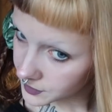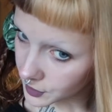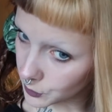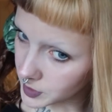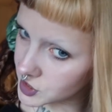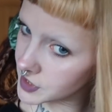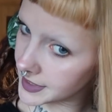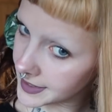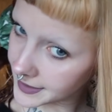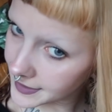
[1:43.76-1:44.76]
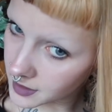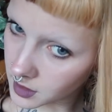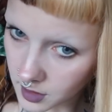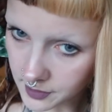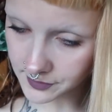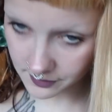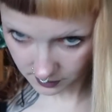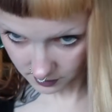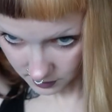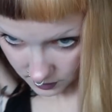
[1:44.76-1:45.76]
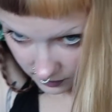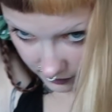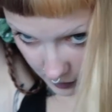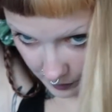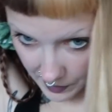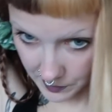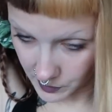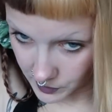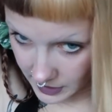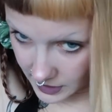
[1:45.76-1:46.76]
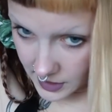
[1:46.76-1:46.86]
The question that I get a lot from people